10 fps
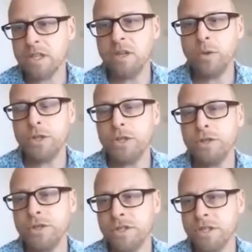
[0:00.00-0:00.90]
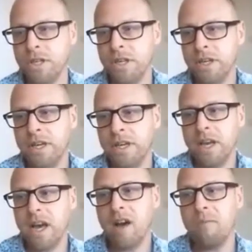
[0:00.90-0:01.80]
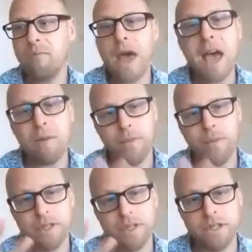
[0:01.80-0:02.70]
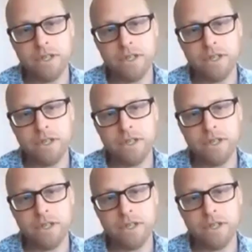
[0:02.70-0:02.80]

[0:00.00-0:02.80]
to produce a map that,